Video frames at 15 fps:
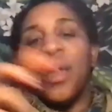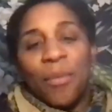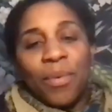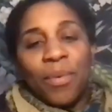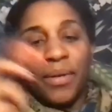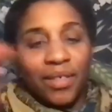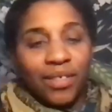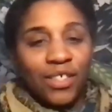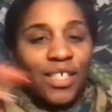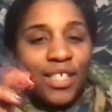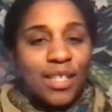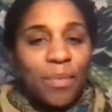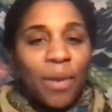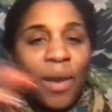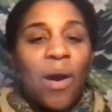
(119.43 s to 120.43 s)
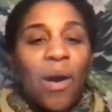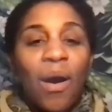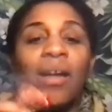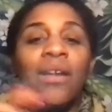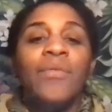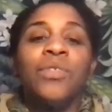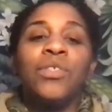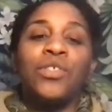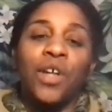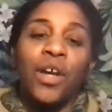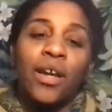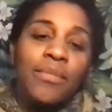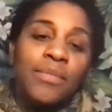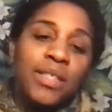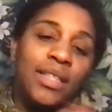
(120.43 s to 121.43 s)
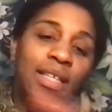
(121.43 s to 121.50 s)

but just about all of the germs in